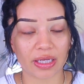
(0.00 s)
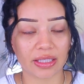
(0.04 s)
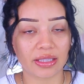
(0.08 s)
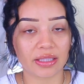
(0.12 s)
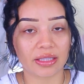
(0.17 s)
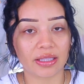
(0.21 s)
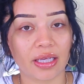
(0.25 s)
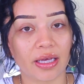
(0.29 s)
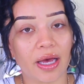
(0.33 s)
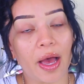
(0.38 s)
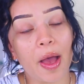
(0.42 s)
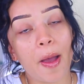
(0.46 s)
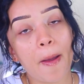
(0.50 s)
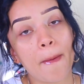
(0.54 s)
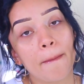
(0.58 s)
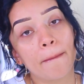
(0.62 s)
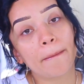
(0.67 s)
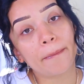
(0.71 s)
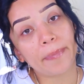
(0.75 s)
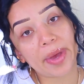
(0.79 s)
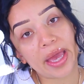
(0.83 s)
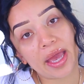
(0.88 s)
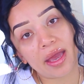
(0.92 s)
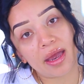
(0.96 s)
It's the
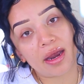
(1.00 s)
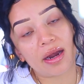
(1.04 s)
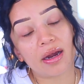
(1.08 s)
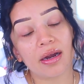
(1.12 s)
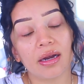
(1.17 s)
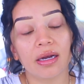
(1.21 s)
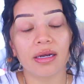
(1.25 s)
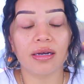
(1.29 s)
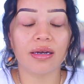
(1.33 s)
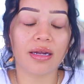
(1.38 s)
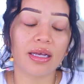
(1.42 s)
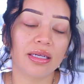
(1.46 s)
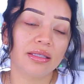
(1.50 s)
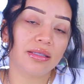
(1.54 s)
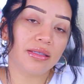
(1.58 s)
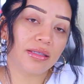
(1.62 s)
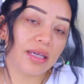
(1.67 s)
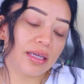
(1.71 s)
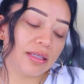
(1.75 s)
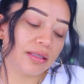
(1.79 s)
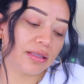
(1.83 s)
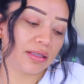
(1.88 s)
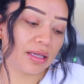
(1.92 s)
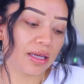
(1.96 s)
Bare
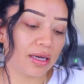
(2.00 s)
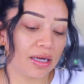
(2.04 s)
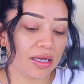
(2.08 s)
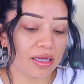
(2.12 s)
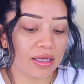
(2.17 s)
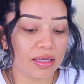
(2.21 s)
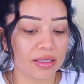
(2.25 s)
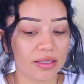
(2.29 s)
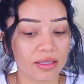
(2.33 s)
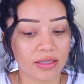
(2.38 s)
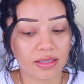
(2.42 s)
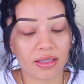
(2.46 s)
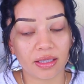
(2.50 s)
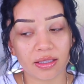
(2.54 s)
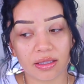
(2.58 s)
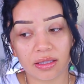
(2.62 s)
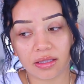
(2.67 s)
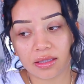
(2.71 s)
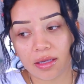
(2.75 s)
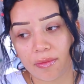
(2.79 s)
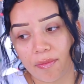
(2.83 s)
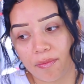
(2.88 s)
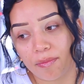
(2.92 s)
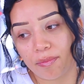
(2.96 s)
Necessities, the
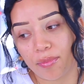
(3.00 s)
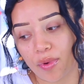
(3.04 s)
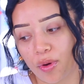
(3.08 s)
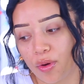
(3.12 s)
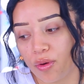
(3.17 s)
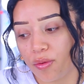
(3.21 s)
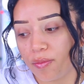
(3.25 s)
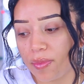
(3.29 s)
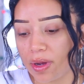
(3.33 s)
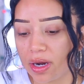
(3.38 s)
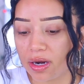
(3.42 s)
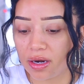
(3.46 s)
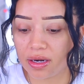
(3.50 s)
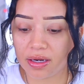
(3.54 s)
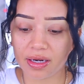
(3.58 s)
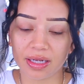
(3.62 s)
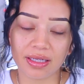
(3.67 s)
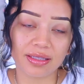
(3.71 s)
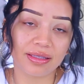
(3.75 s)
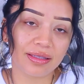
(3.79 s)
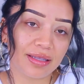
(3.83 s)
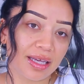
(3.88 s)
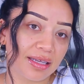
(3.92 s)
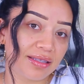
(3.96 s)
simple Bare
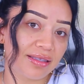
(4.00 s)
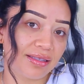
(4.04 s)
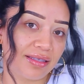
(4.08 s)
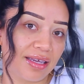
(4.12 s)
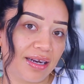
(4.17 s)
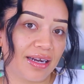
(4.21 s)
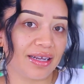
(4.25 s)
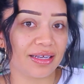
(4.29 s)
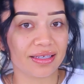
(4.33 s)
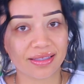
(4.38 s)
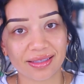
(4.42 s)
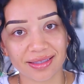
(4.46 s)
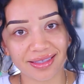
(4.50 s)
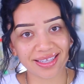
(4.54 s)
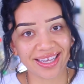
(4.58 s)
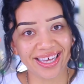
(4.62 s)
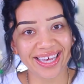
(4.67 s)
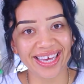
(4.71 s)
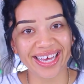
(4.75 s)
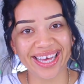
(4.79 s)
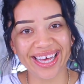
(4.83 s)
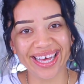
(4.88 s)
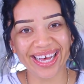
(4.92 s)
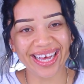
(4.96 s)

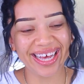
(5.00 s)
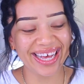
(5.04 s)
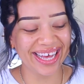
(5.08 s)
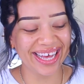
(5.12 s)
Necessities.